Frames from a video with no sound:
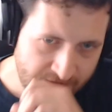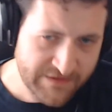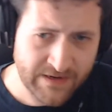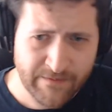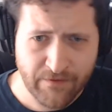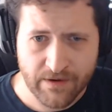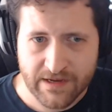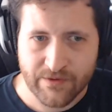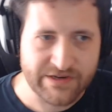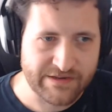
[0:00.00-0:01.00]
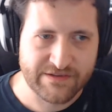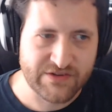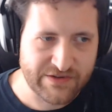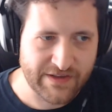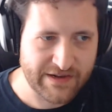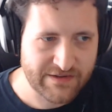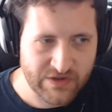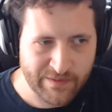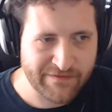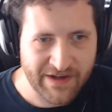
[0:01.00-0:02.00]
Cinema 4D, which is just like
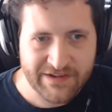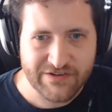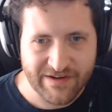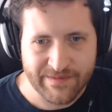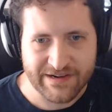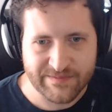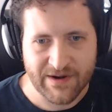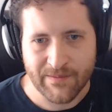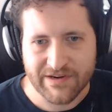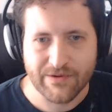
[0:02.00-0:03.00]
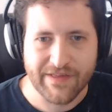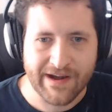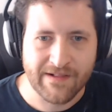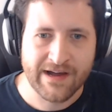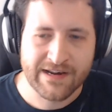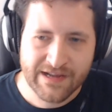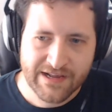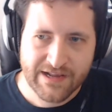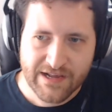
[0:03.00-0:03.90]
super fun. So I've been experimenting with that a lot.